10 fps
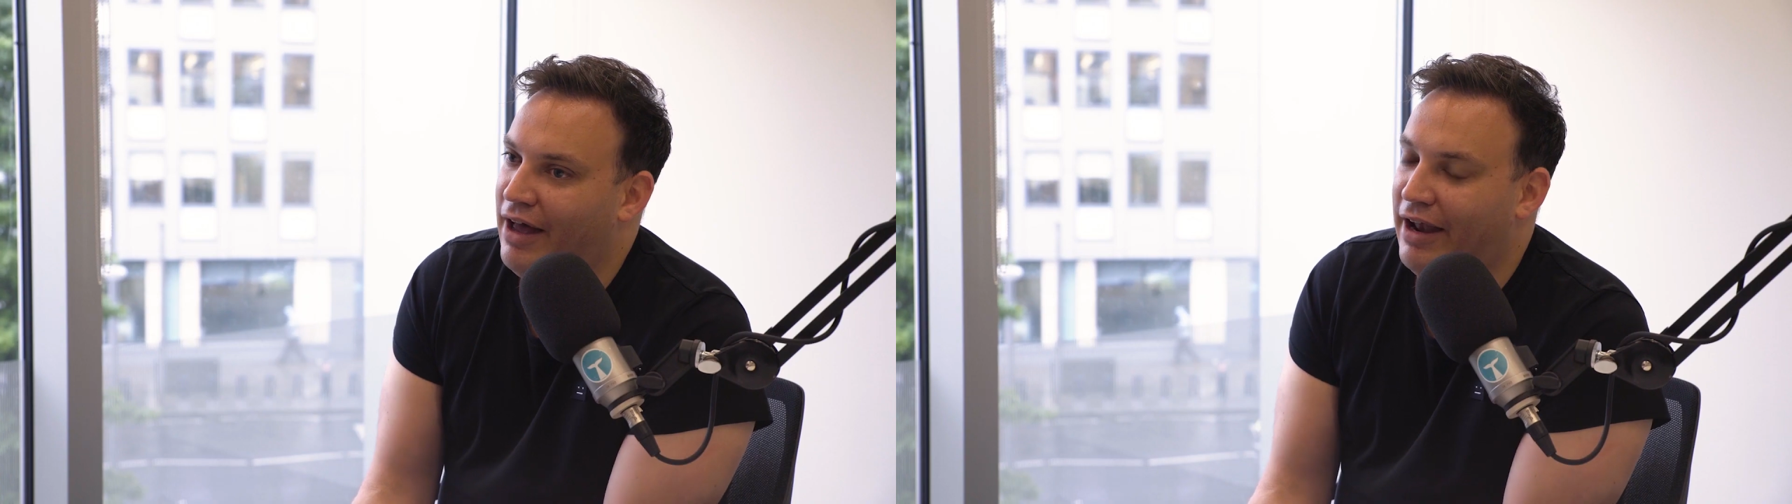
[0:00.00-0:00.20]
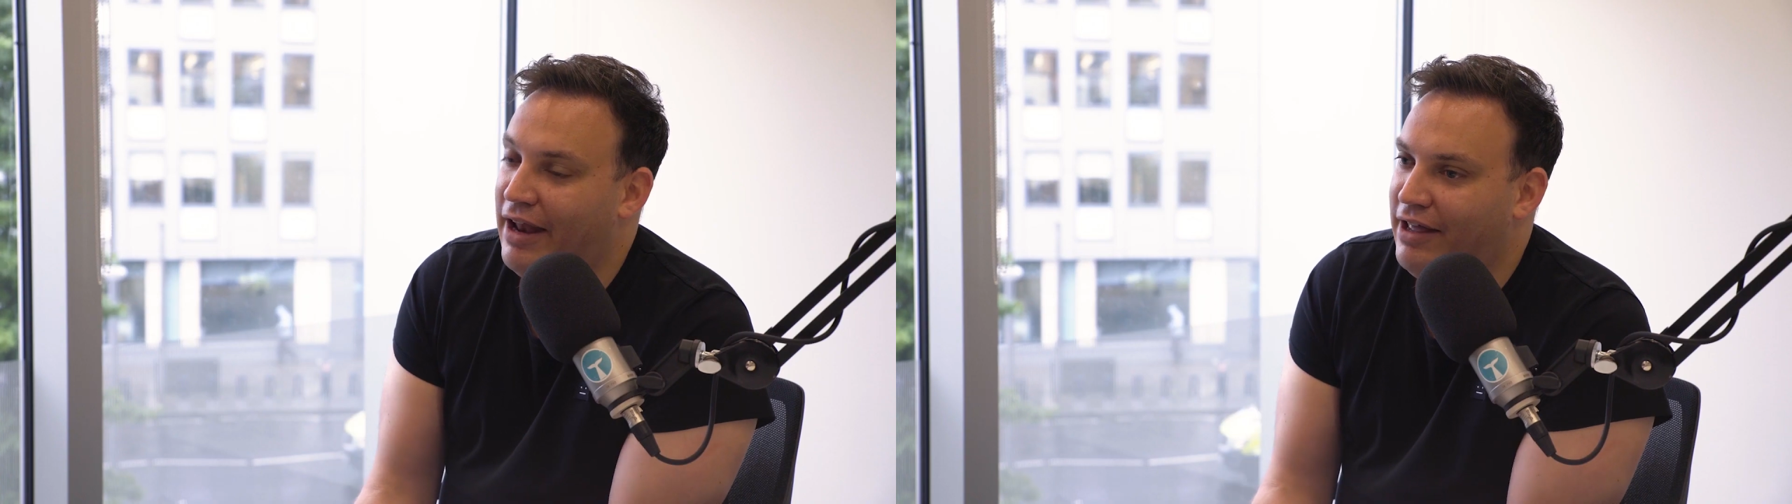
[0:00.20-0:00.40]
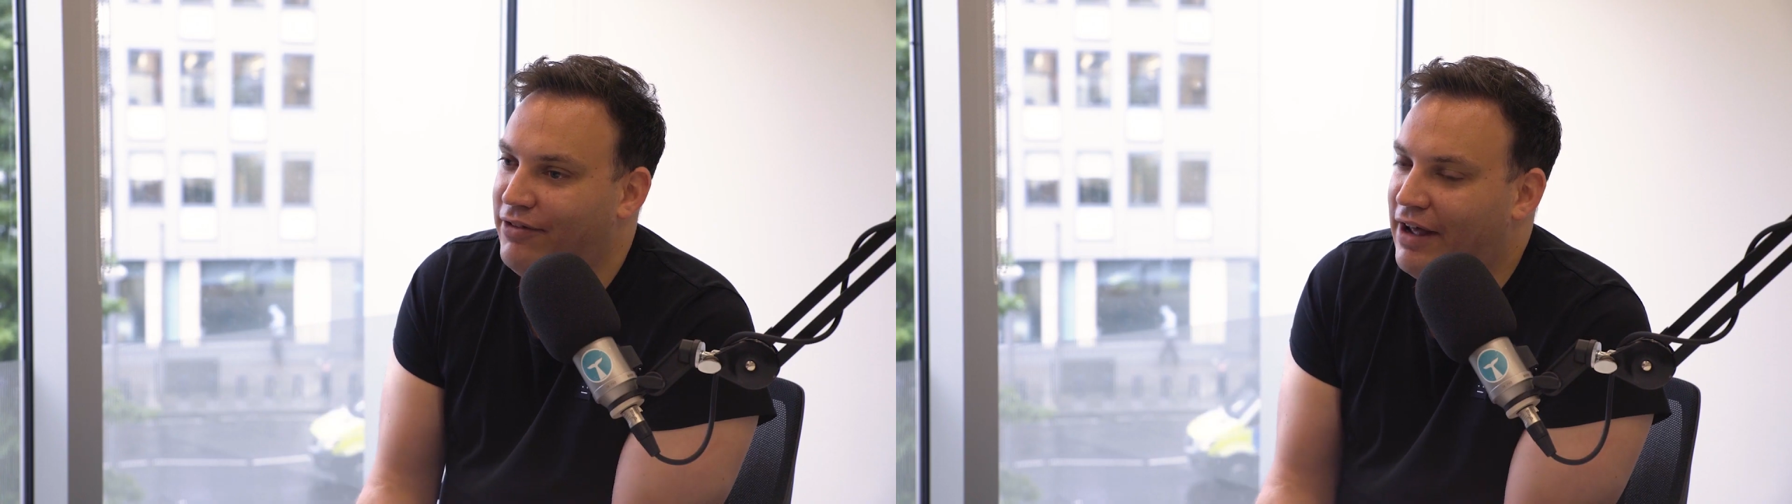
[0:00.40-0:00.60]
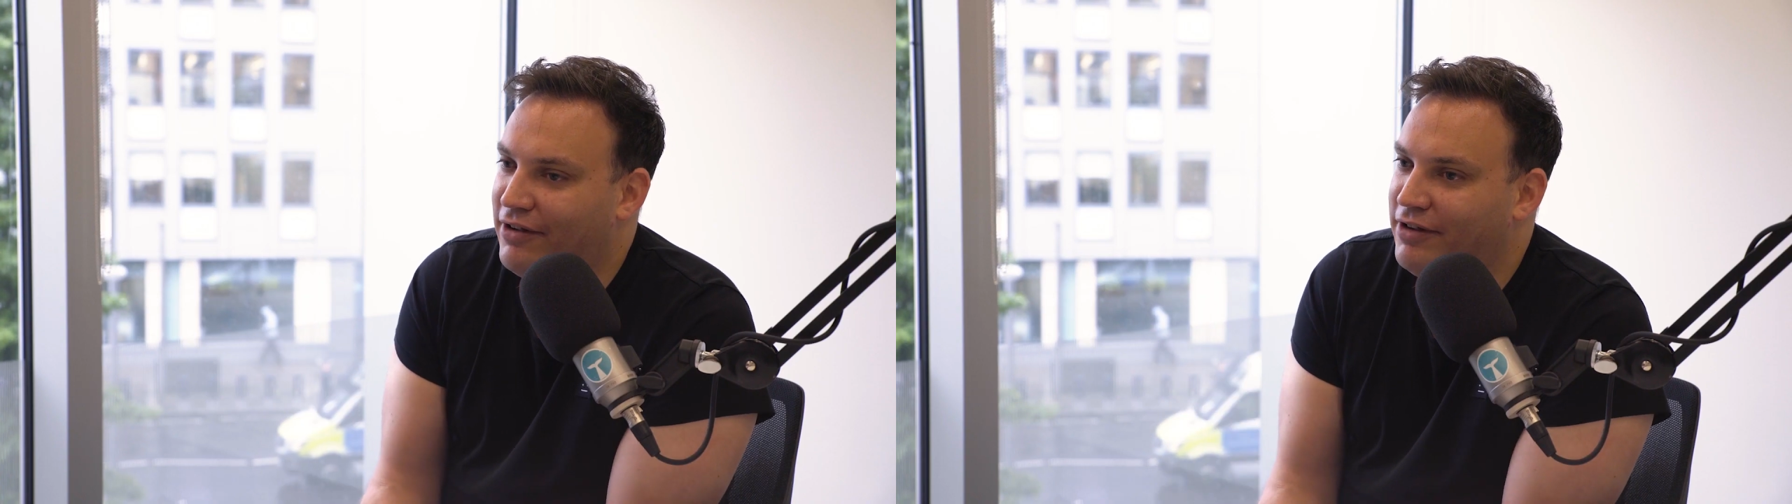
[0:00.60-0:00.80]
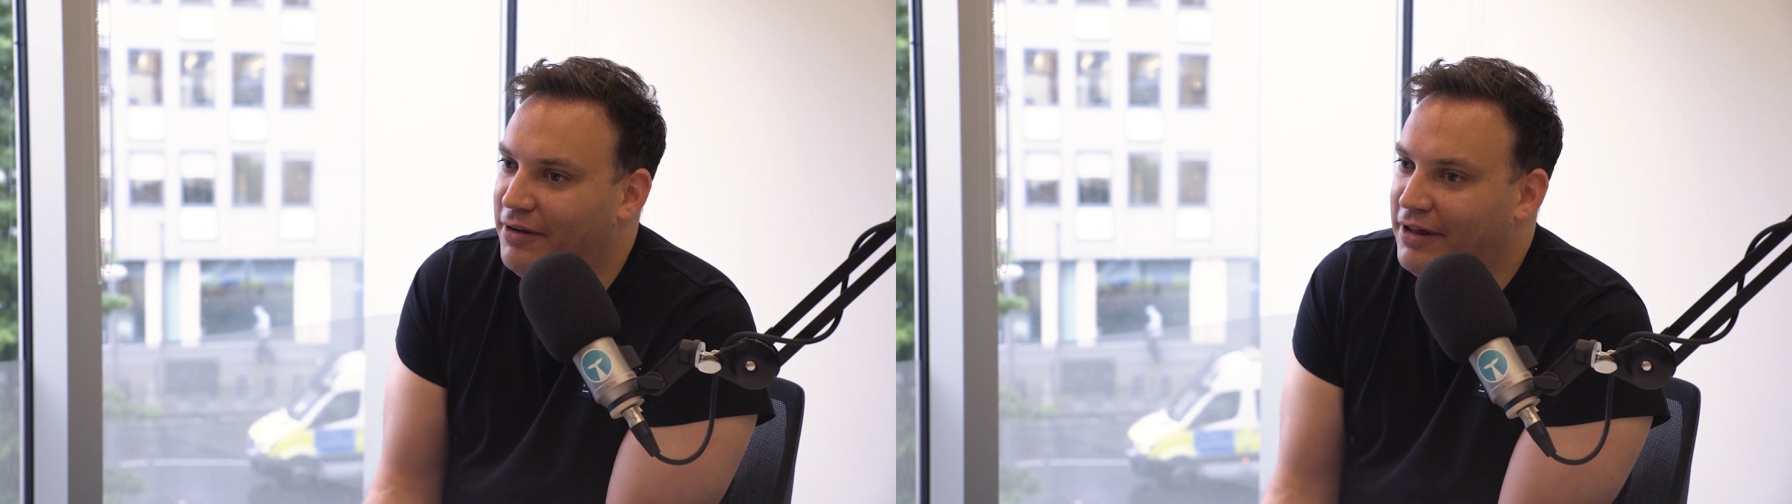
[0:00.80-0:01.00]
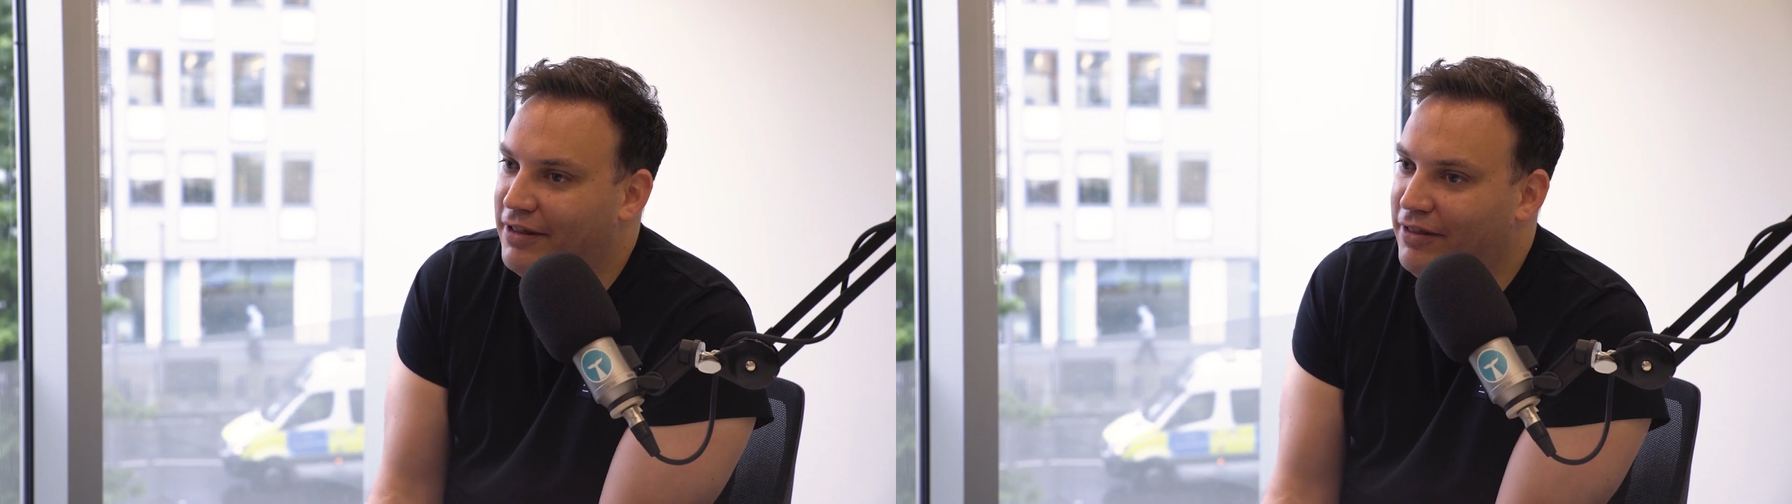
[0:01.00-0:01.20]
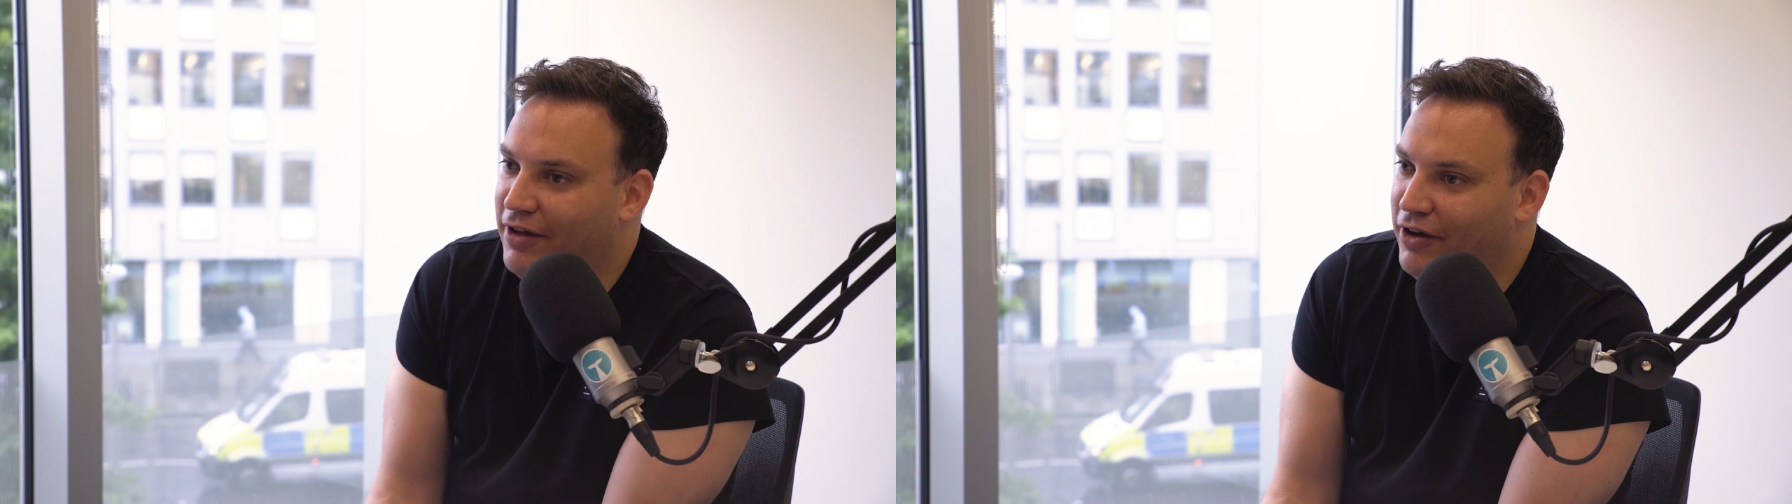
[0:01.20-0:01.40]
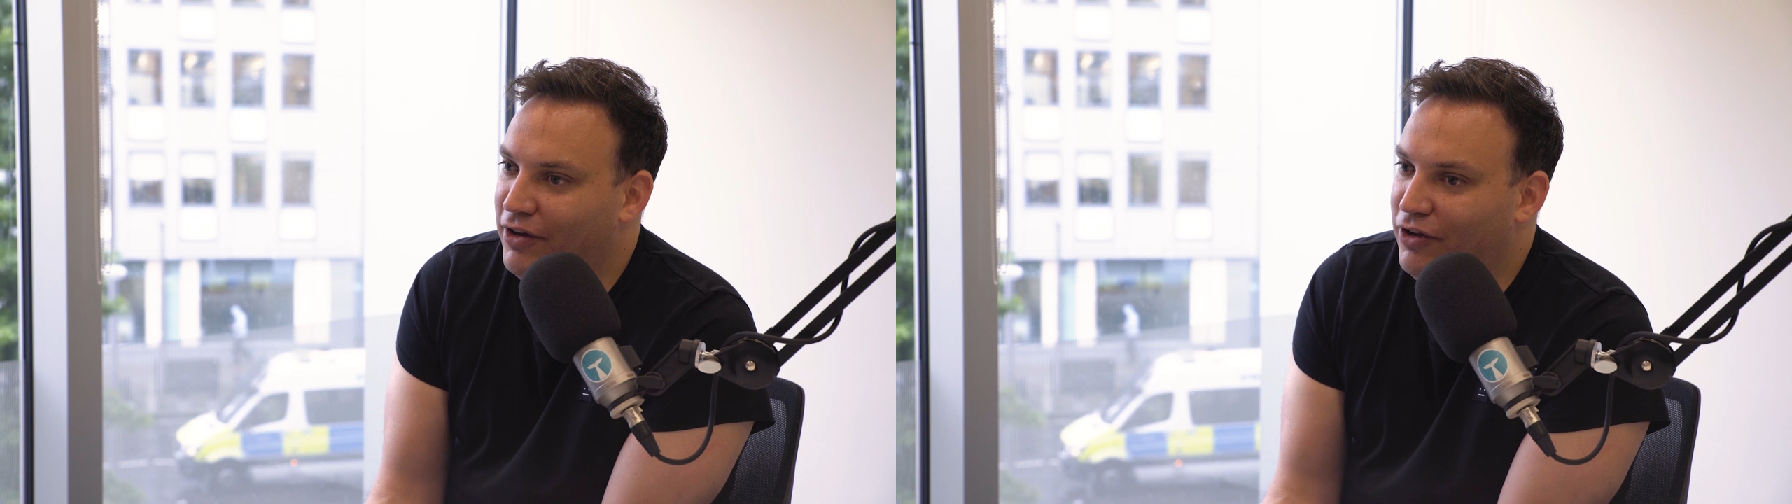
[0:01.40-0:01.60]
and is that something
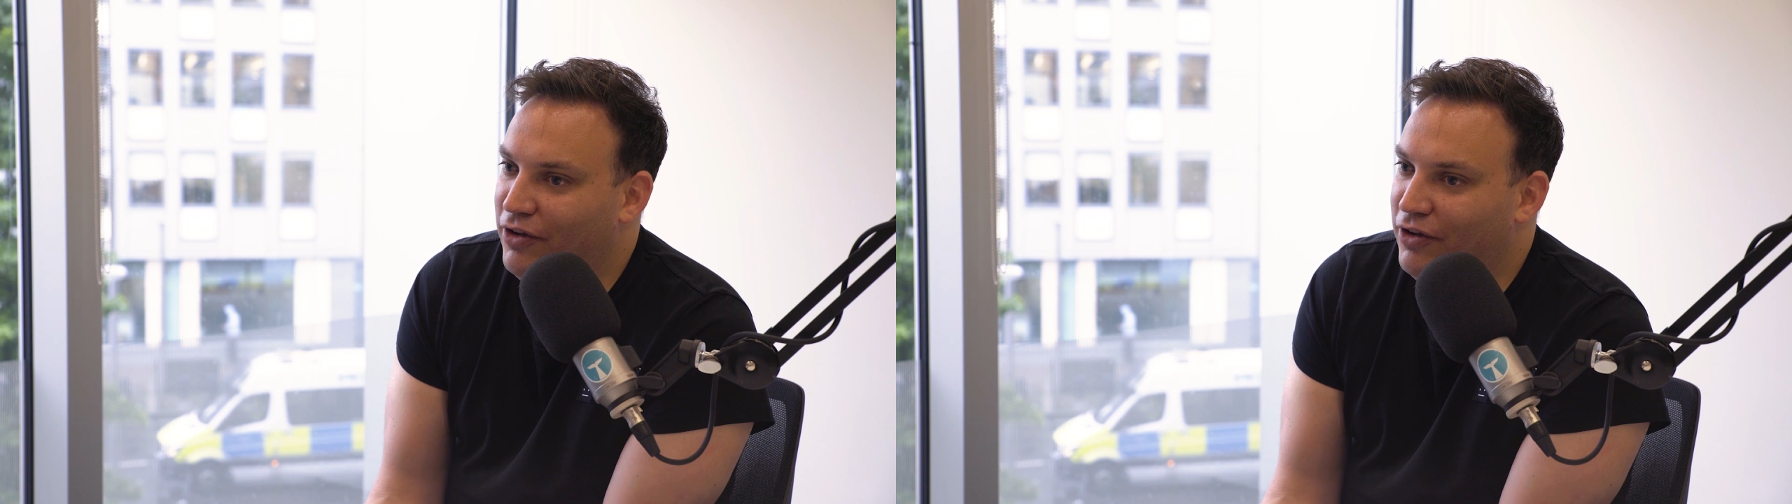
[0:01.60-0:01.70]
that